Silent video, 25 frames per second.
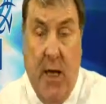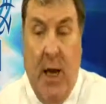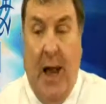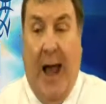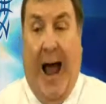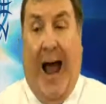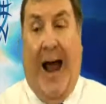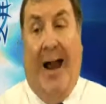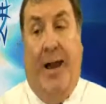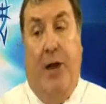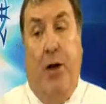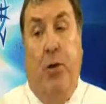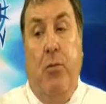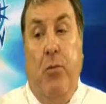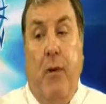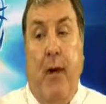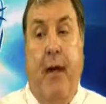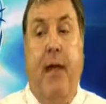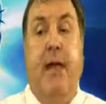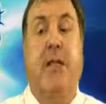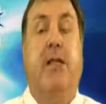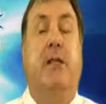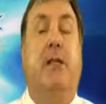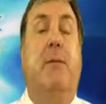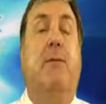And you
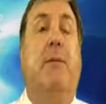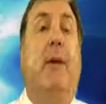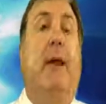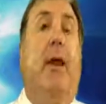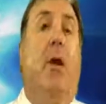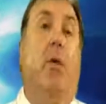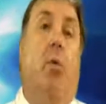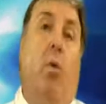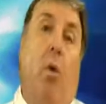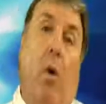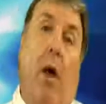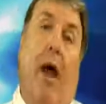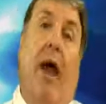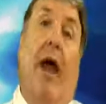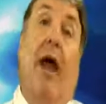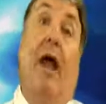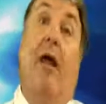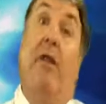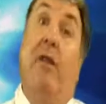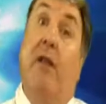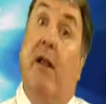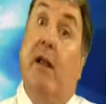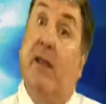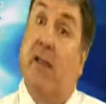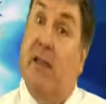need to be aware
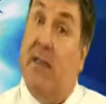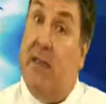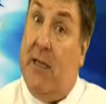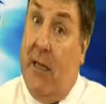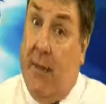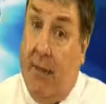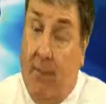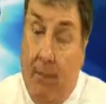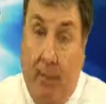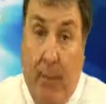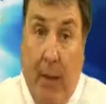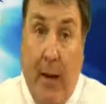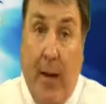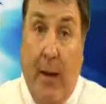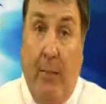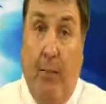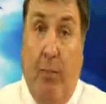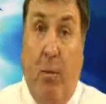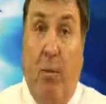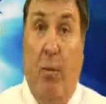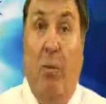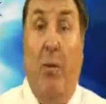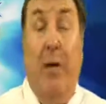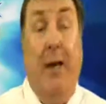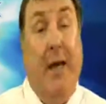that some
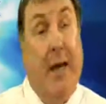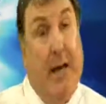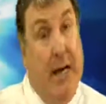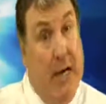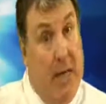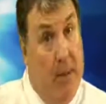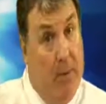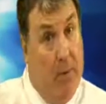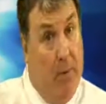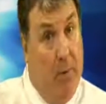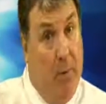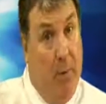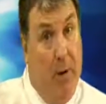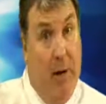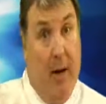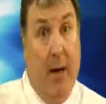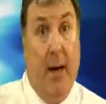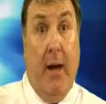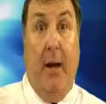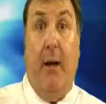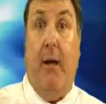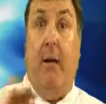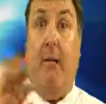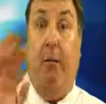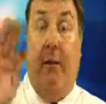people need putting